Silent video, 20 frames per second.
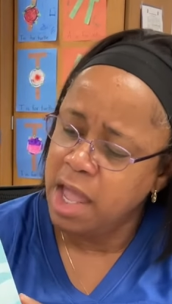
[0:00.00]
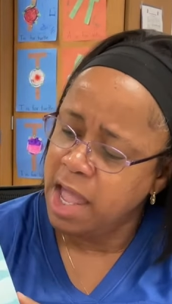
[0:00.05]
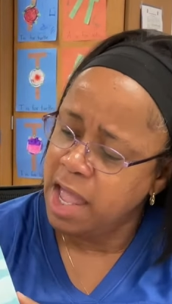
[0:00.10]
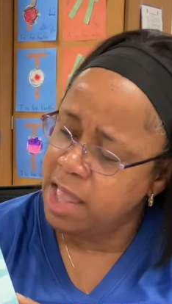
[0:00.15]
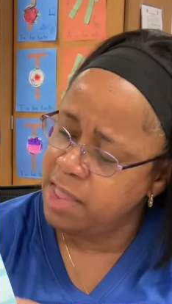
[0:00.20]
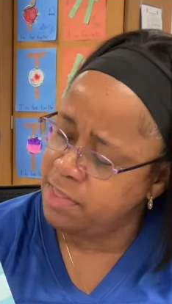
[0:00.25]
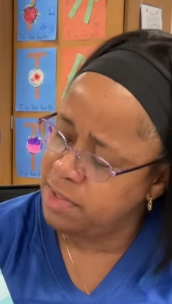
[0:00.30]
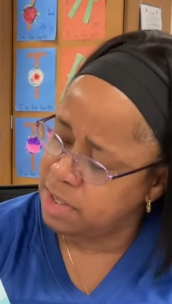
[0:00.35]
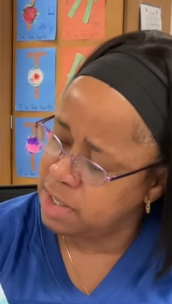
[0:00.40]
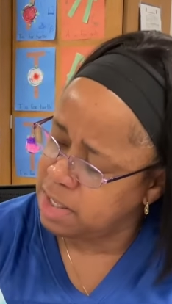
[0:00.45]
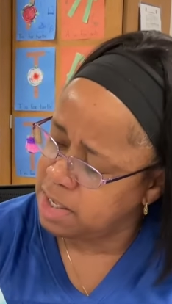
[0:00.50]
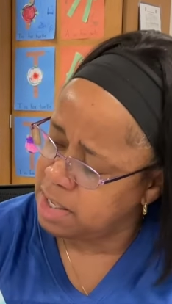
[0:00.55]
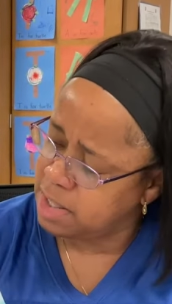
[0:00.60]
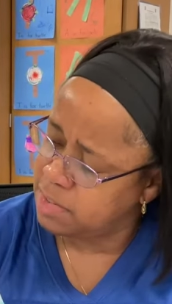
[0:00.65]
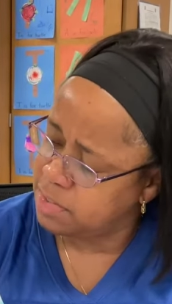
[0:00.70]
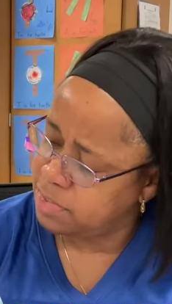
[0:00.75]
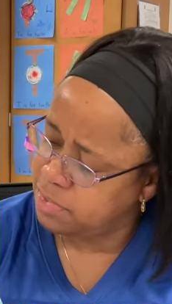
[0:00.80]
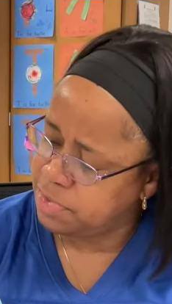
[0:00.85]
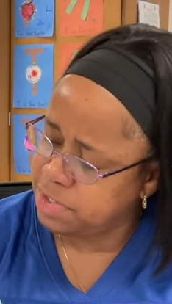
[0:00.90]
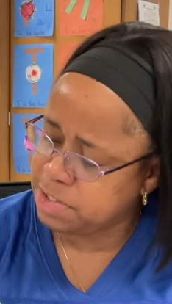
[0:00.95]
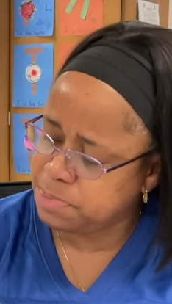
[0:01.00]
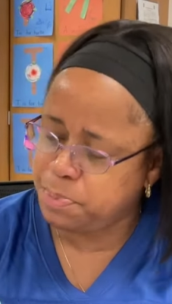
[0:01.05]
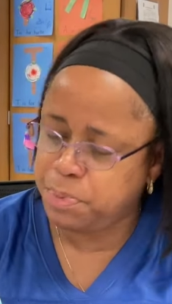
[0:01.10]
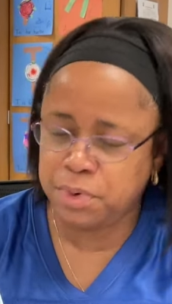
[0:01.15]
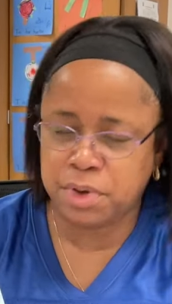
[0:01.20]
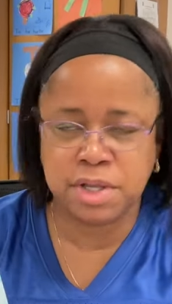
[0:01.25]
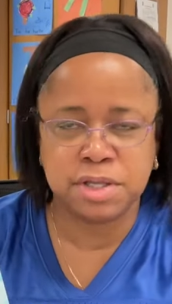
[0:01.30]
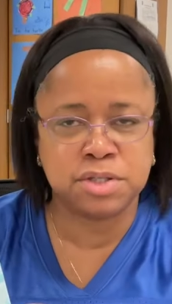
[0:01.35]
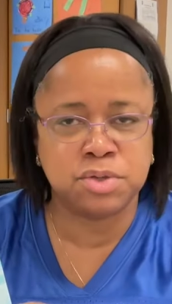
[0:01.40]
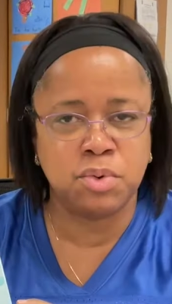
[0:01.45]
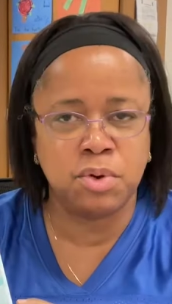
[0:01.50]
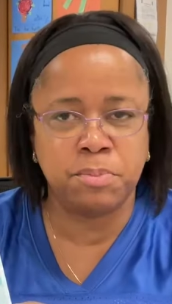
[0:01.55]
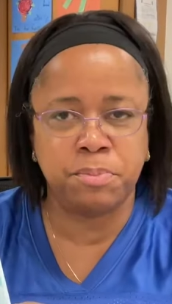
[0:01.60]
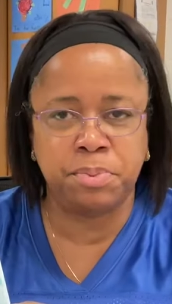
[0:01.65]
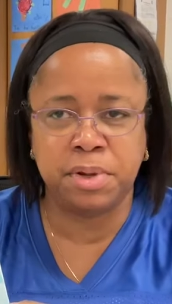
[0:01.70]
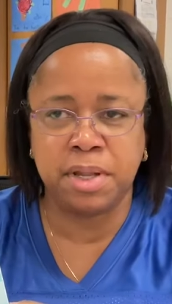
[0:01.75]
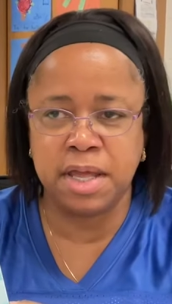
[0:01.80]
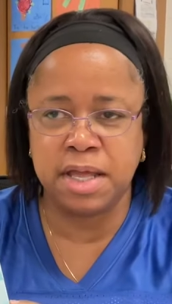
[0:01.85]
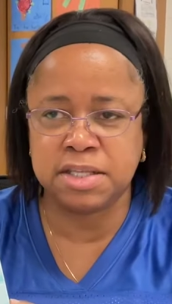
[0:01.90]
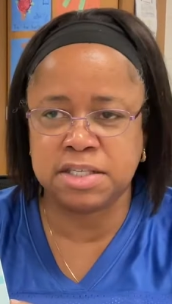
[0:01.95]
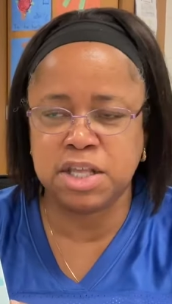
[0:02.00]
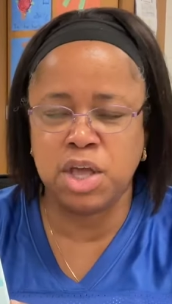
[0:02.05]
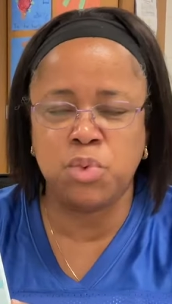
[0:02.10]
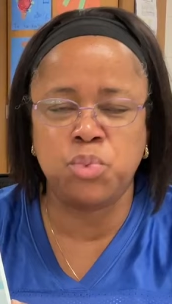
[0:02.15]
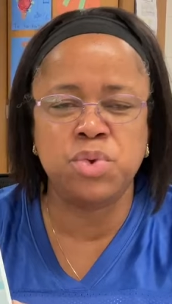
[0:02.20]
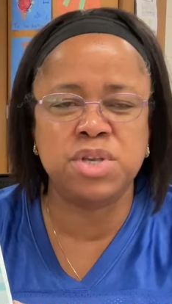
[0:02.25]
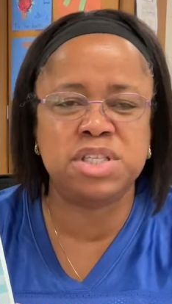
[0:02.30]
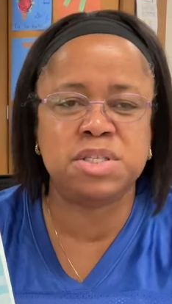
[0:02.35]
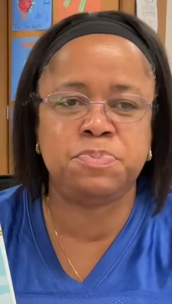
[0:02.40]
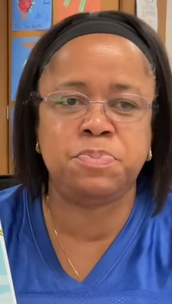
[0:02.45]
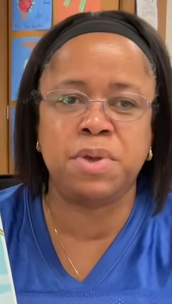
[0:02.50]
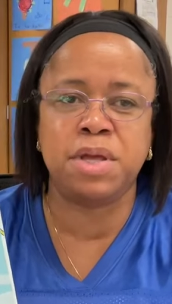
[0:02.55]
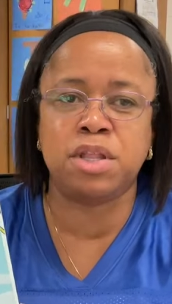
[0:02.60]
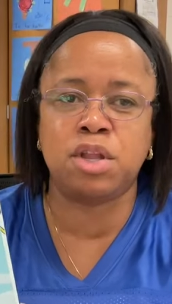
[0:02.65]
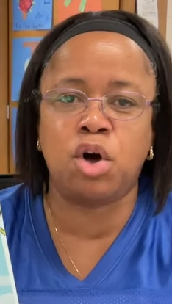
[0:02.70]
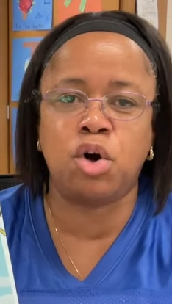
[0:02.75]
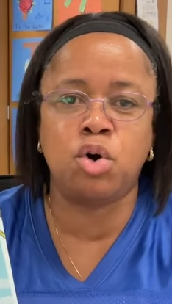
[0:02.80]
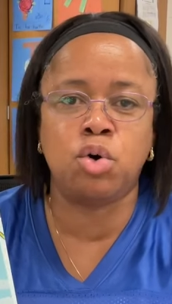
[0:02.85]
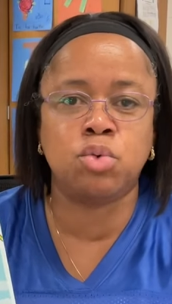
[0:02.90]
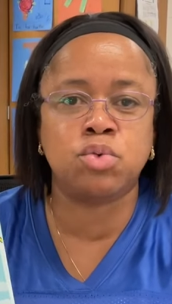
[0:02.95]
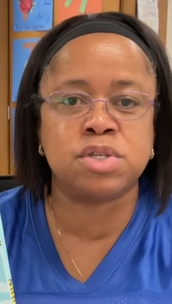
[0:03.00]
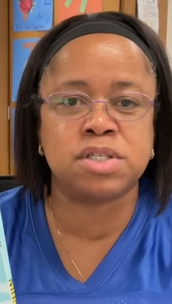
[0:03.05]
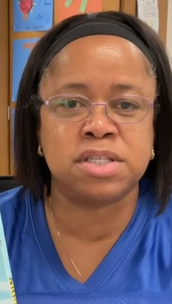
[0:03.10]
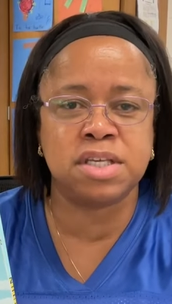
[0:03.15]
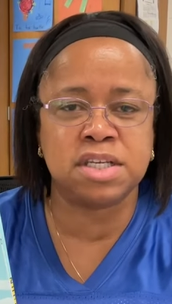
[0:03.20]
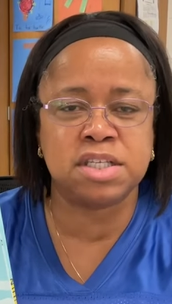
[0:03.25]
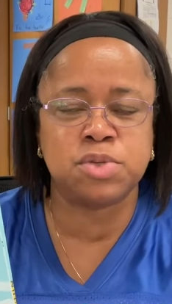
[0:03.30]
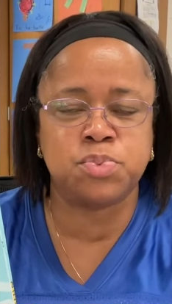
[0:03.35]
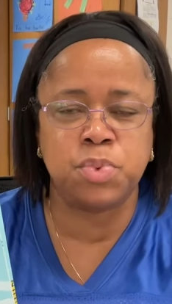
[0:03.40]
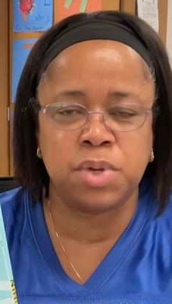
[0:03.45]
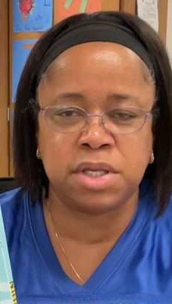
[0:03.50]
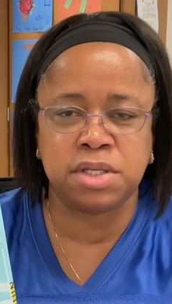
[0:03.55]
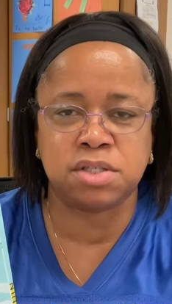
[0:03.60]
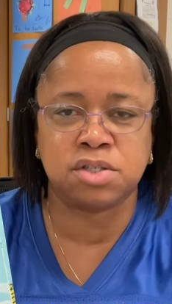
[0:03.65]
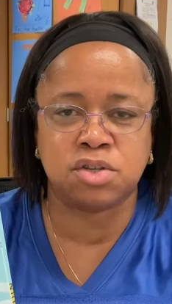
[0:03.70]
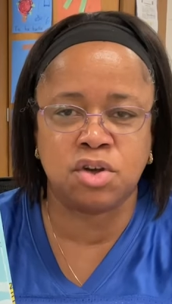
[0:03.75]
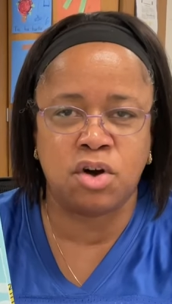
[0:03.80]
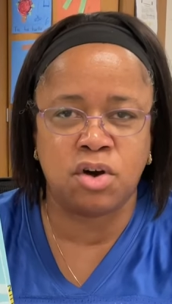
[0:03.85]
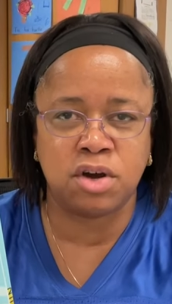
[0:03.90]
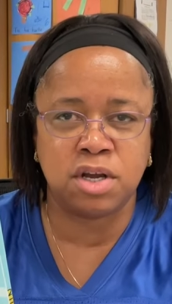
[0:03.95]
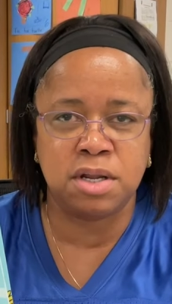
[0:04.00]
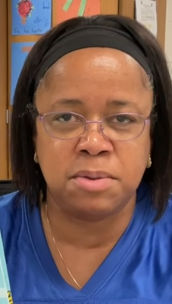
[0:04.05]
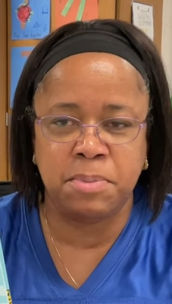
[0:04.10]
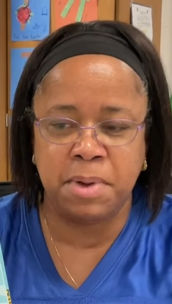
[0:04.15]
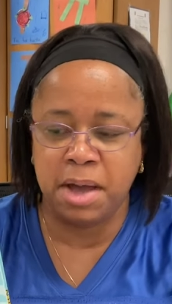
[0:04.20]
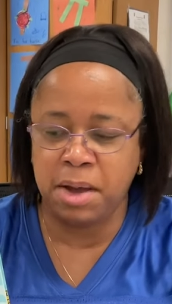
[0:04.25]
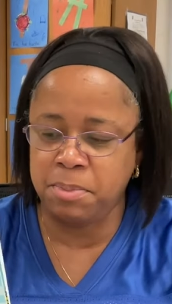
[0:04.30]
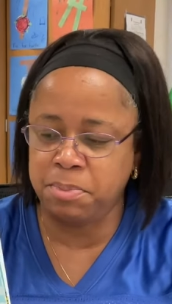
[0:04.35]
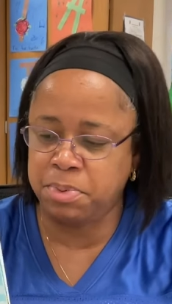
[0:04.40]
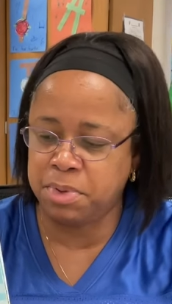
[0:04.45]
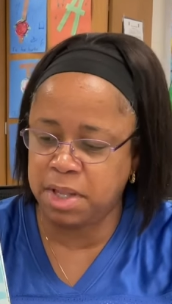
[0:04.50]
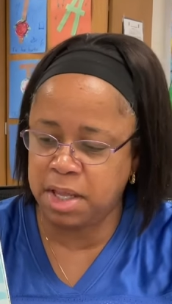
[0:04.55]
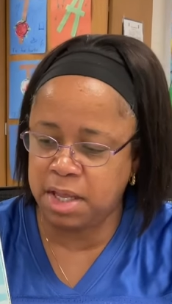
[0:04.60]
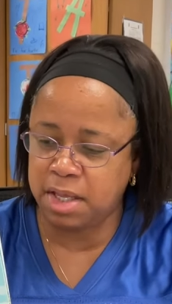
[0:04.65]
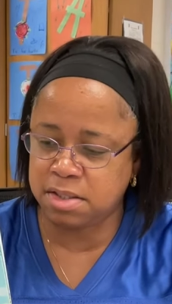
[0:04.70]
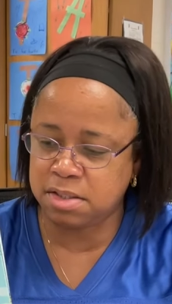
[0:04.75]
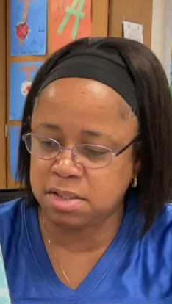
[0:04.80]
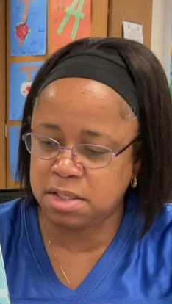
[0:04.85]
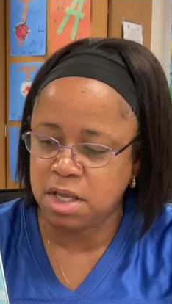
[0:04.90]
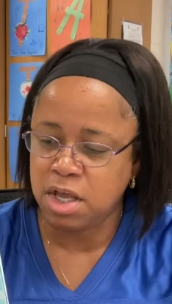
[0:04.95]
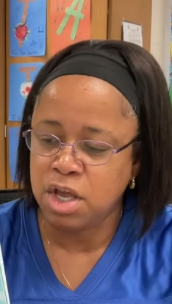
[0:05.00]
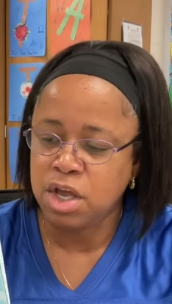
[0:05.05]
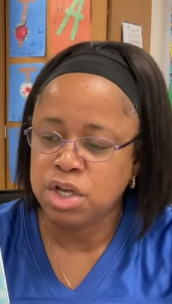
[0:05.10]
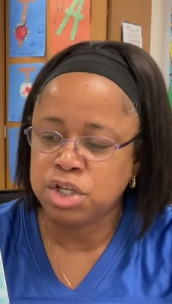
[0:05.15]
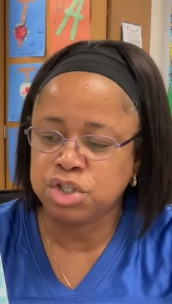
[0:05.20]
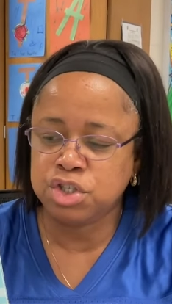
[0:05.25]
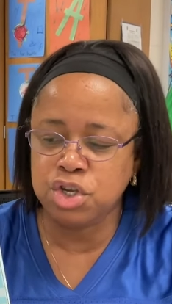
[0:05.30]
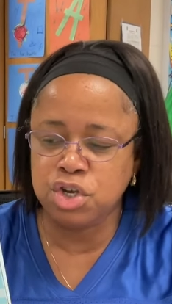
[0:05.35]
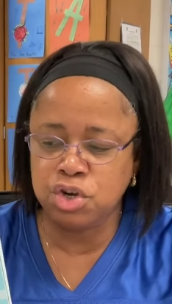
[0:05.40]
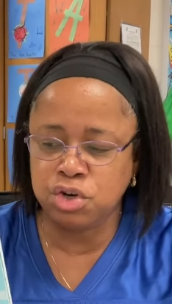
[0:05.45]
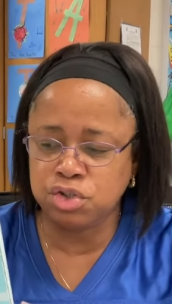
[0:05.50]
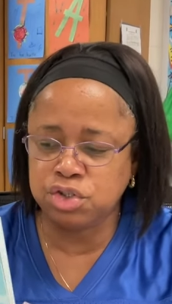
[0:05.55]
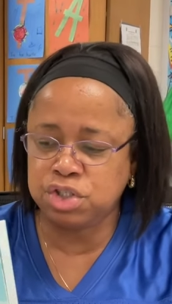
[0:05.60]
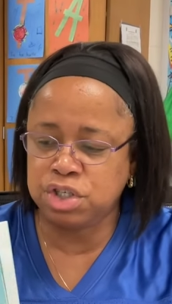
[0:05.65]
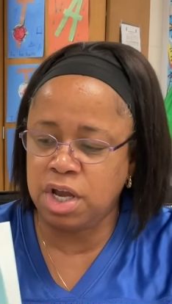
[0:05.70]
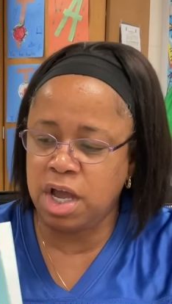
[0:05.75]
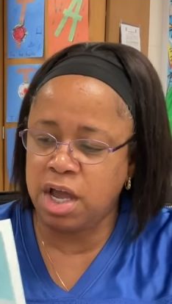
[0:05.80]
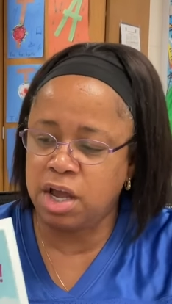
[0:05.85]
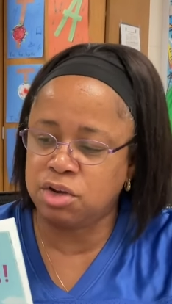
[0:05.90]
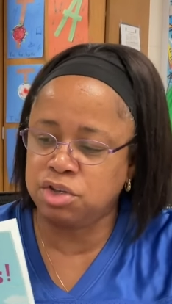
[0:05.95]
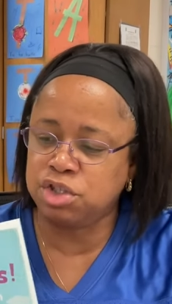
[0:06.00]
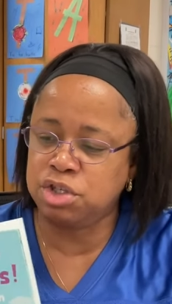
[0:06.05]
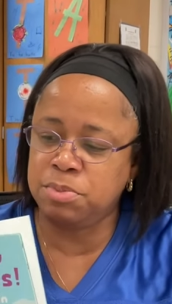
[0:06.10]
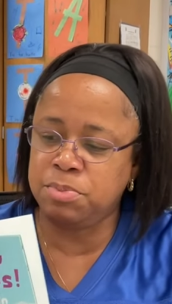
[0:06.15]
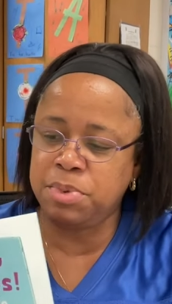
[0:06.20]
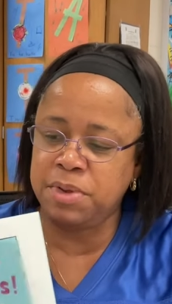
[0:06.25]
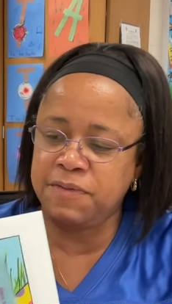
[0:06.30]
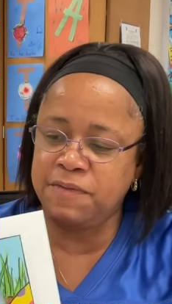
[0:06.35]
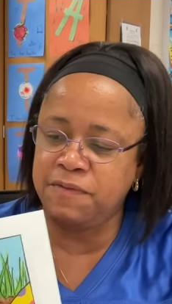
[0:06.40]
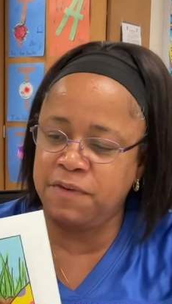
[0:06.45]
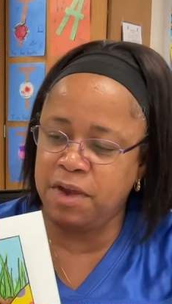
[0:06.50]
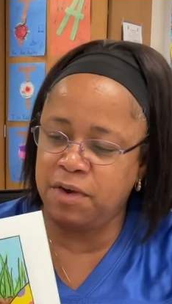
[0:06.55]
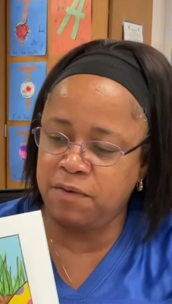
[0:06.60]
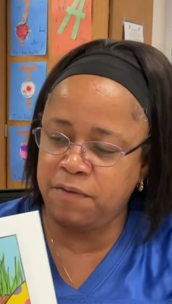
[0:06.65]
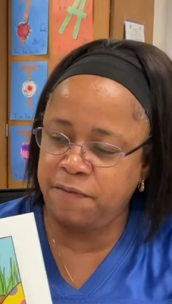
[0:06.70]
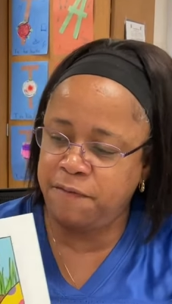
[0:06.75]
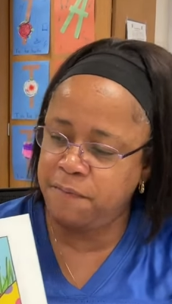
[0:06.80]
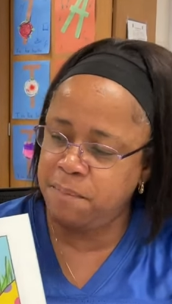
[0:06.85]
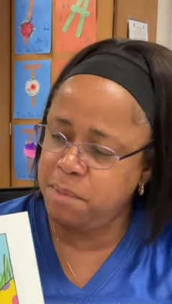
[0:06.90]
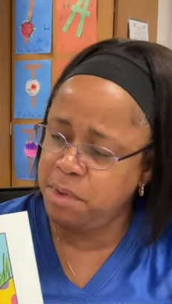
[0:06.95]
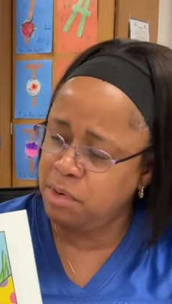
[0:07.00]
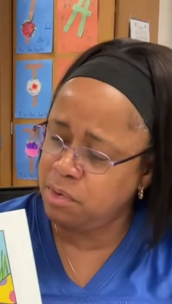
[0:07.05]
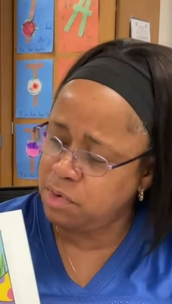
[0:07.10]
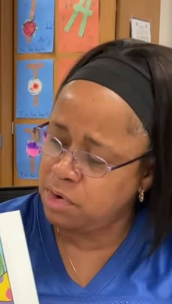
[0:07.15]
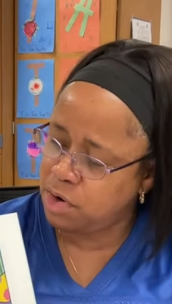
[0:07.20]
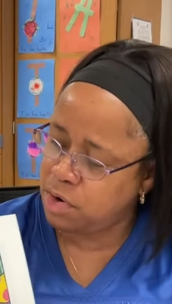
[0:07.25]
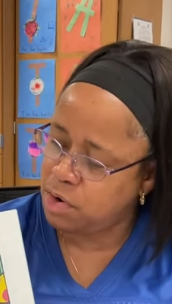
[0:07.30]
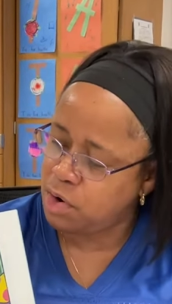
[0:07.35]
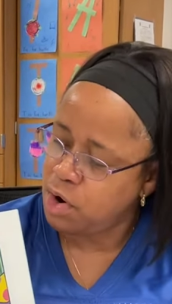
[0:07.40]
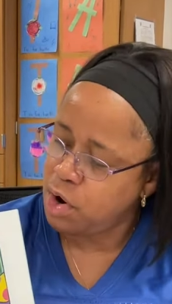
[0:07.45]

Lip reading: And again, this book is on plants, and we spent a whole 6 weeks talking about plants. So your child should be very familiar